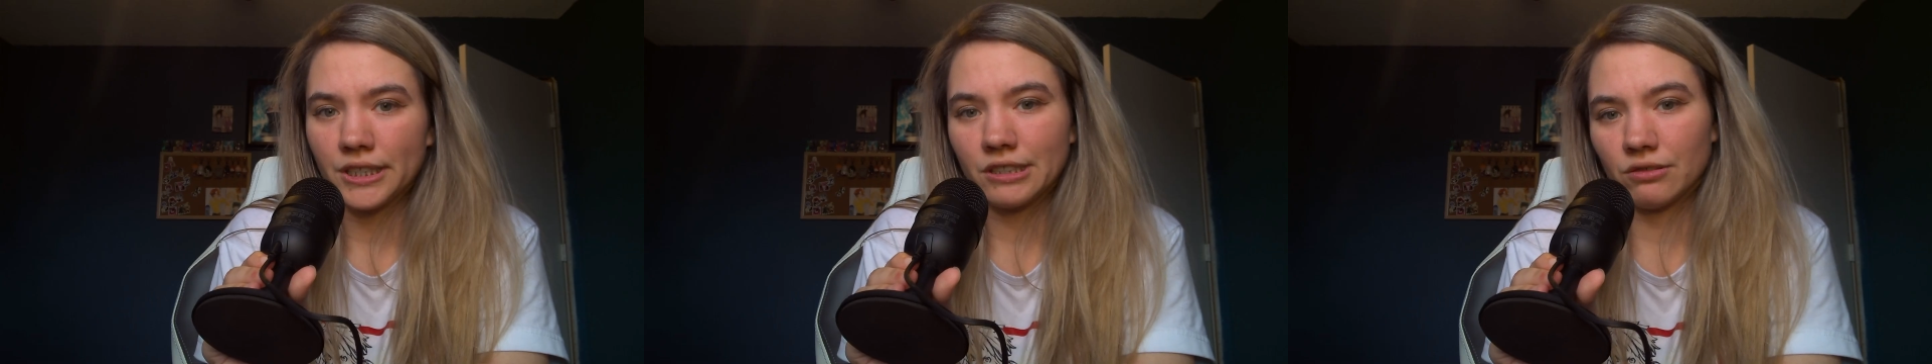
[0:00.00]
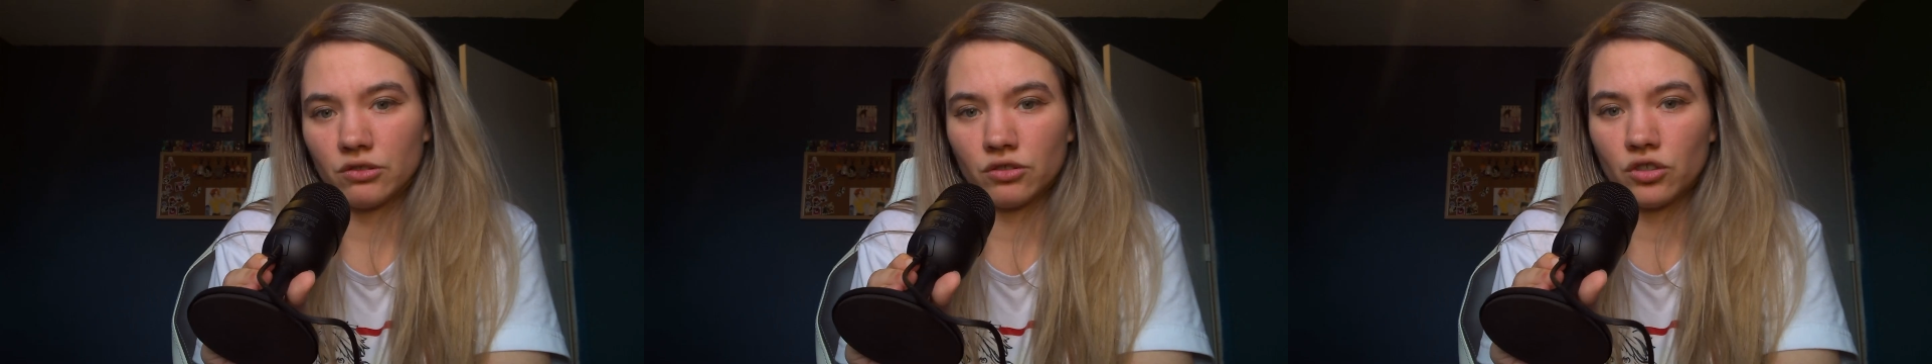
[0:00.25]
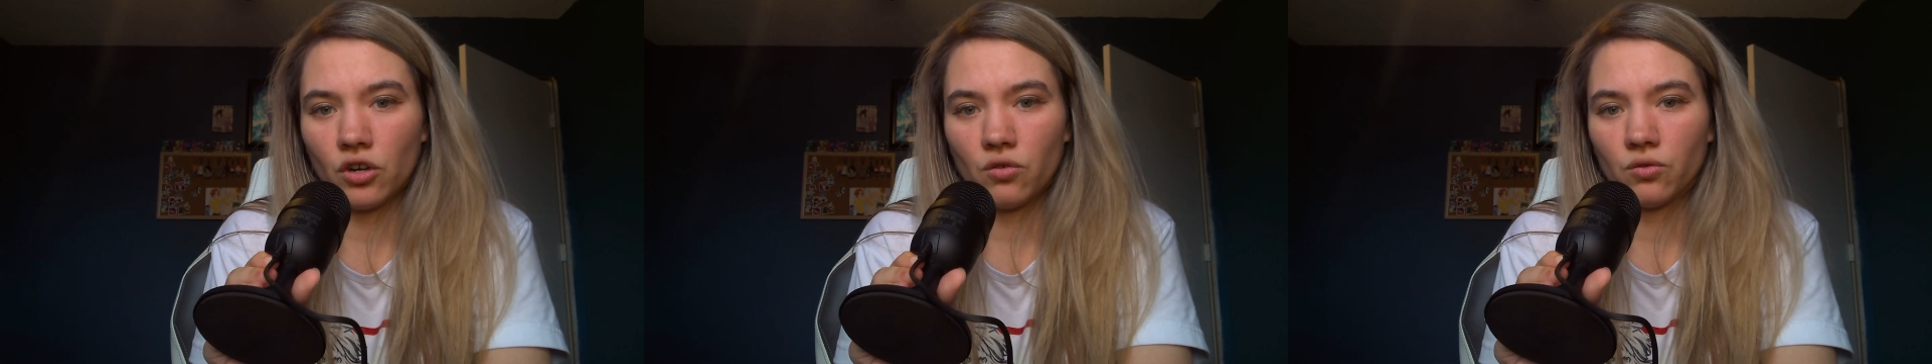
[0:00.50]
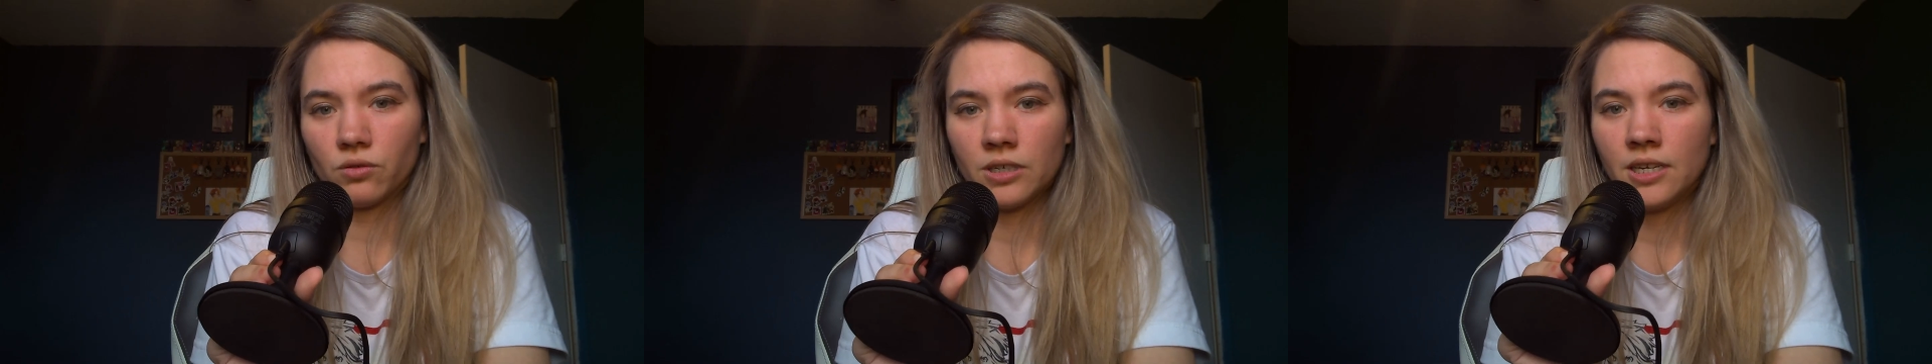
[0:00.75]
so there's
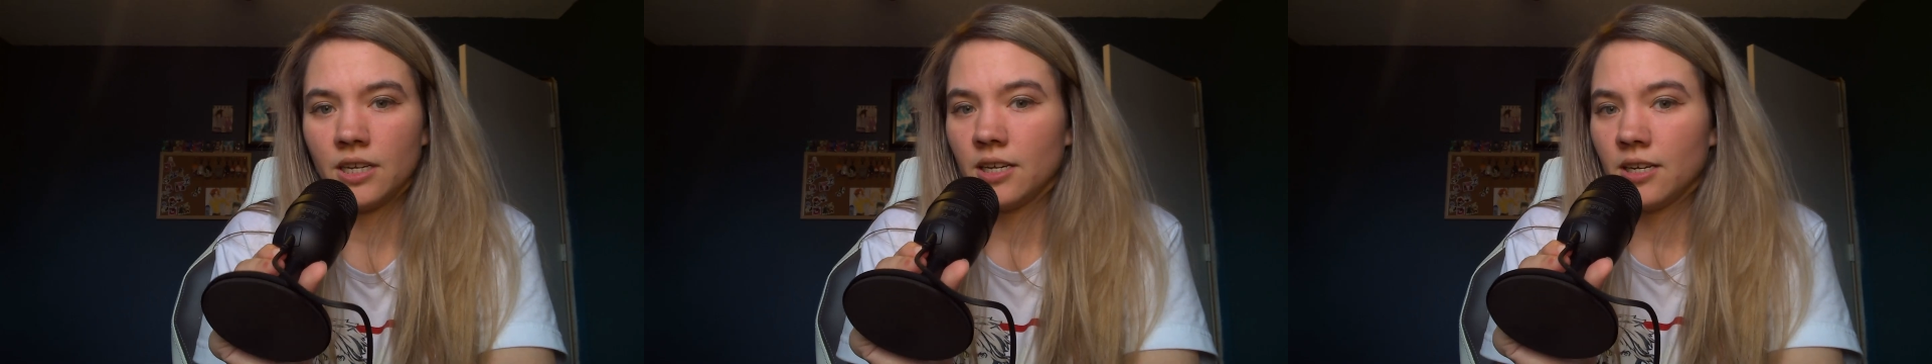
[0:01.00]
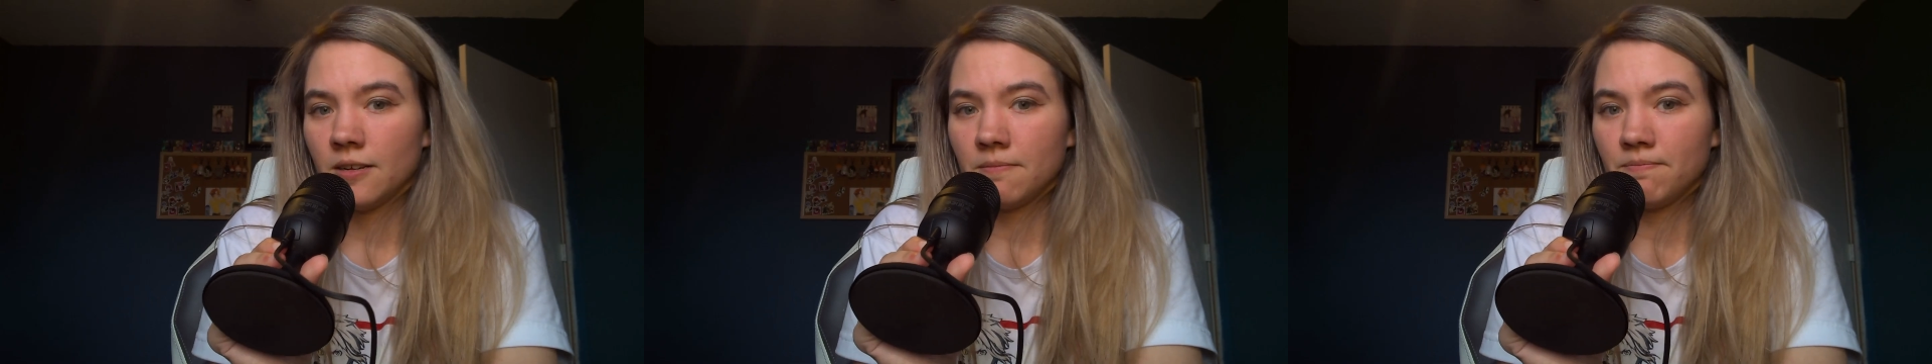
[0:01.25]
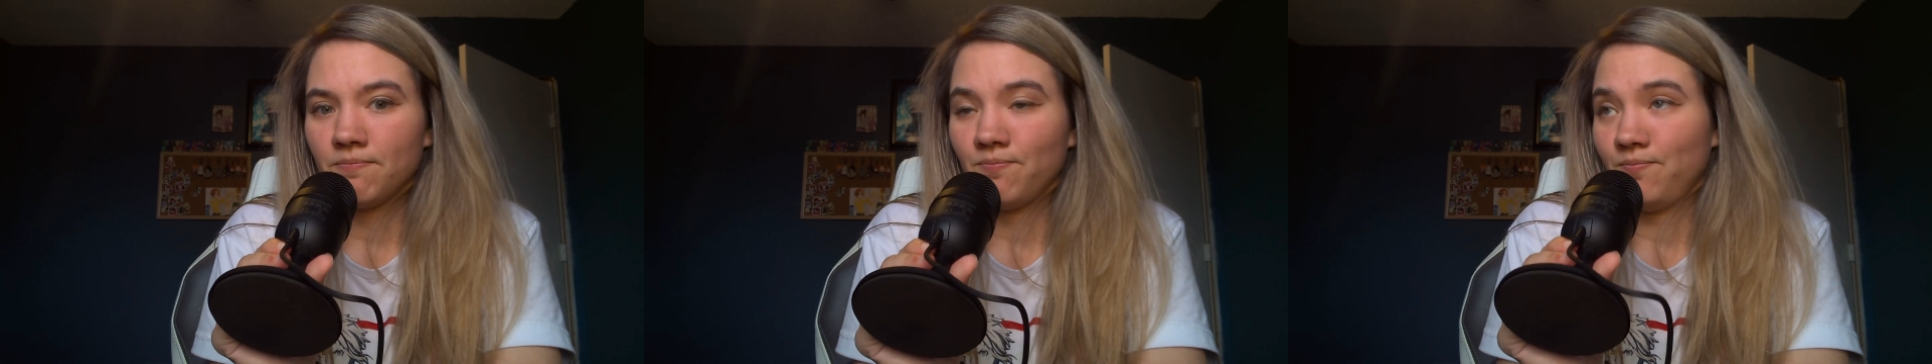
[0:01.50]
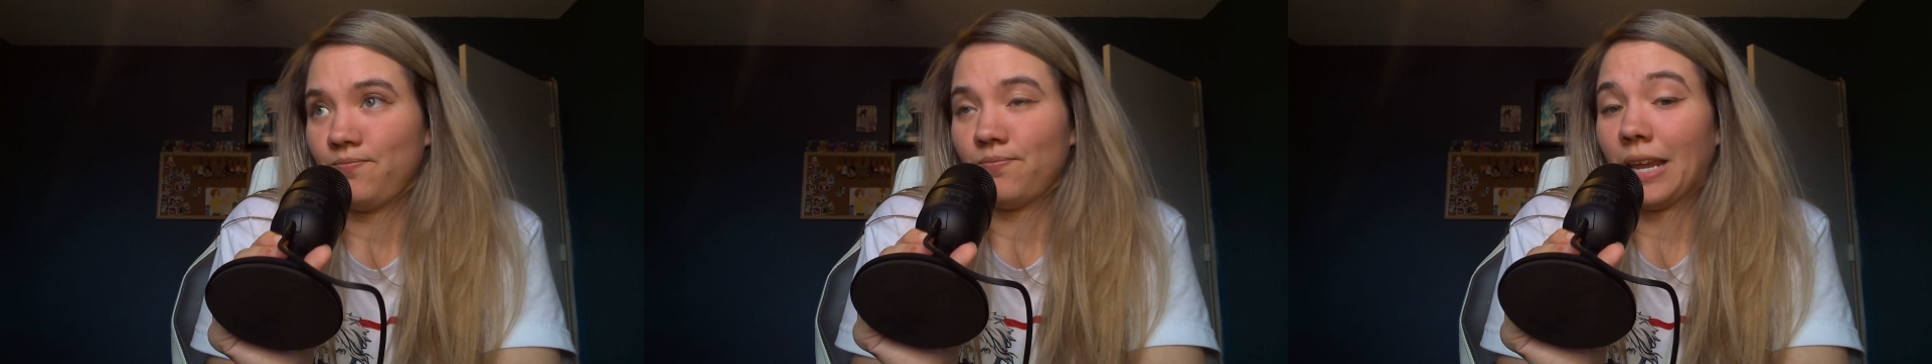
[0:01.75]
no
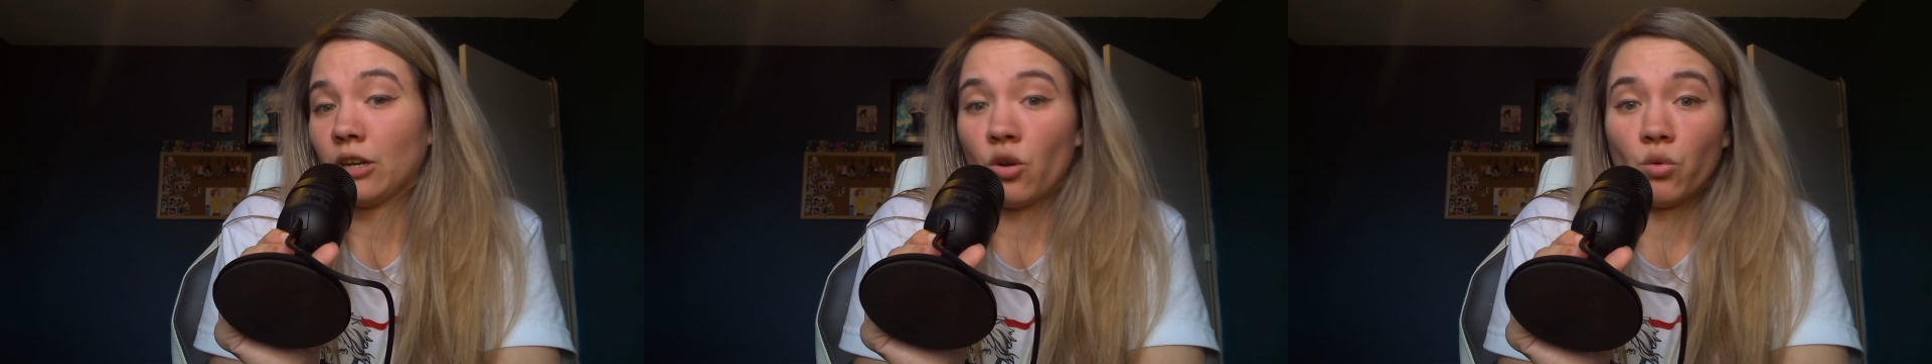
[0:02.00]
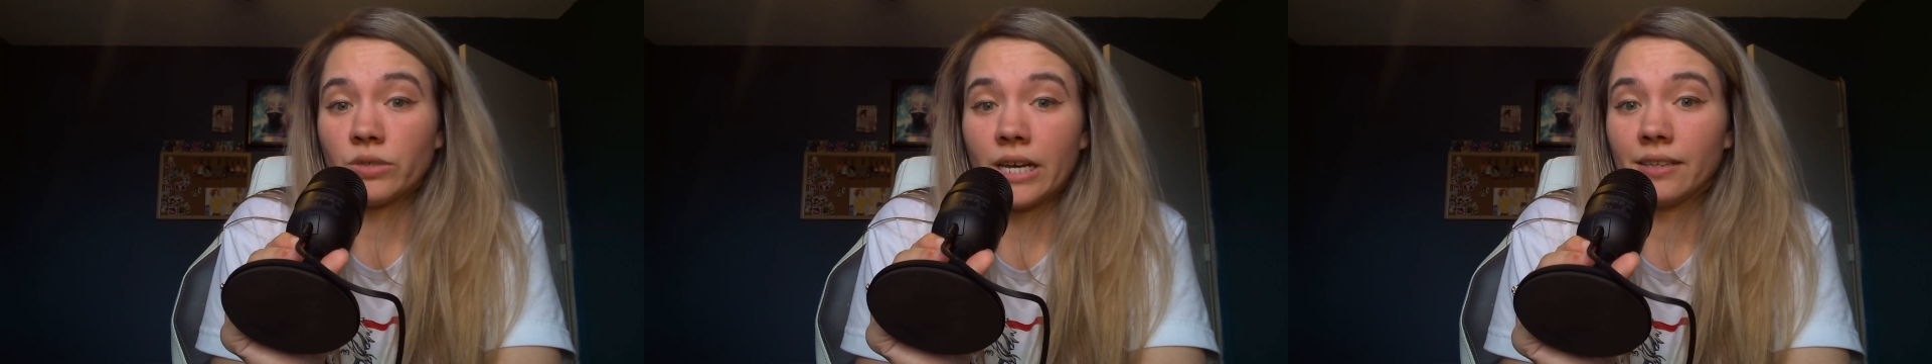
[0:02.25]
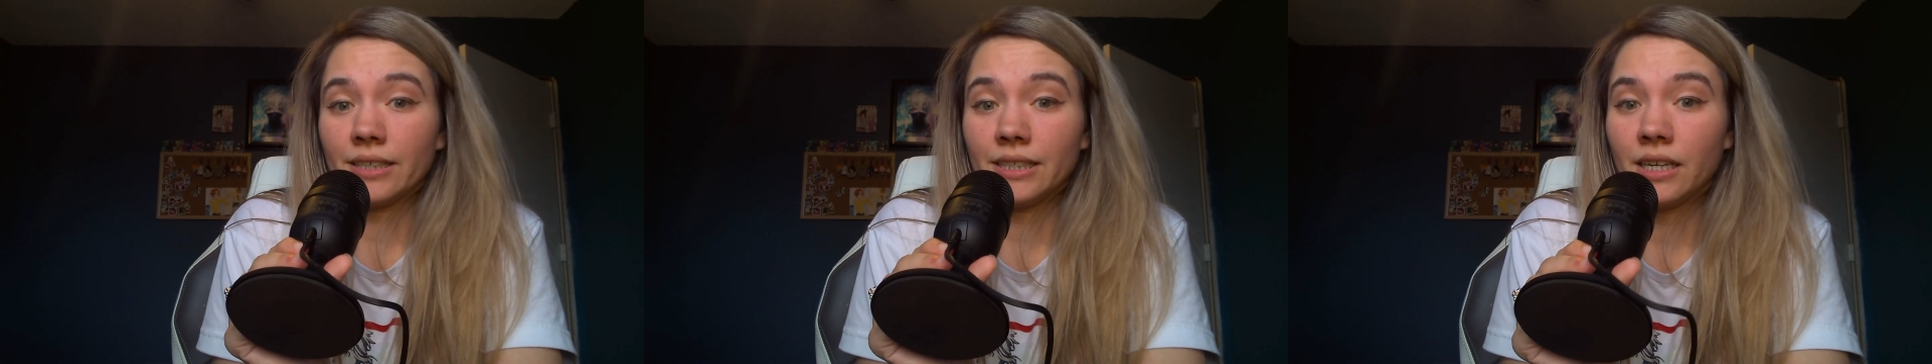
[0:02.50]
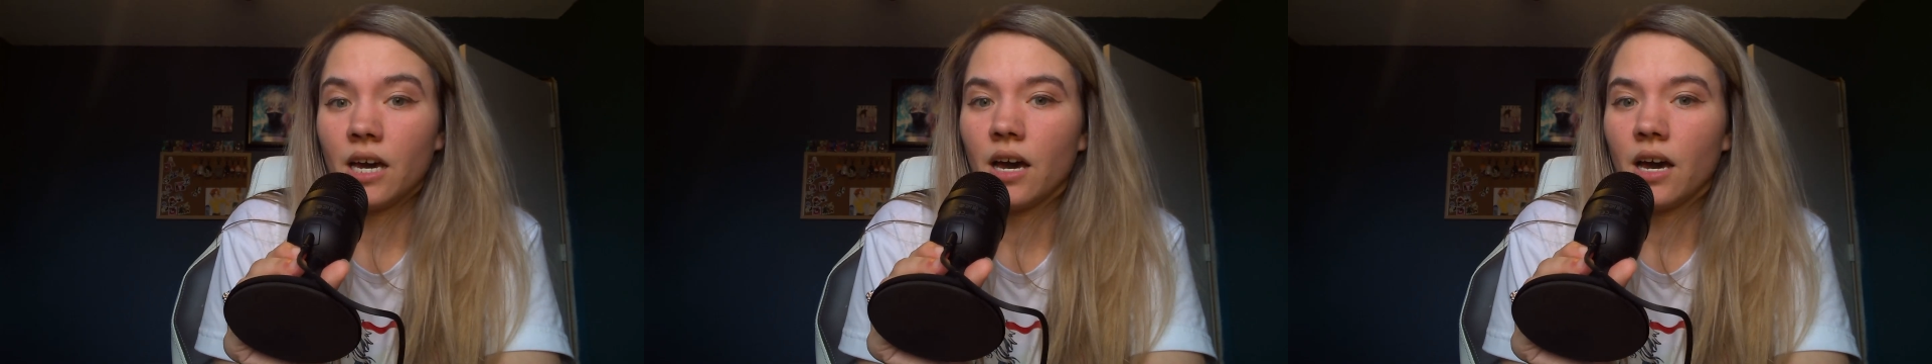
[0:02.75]
telling.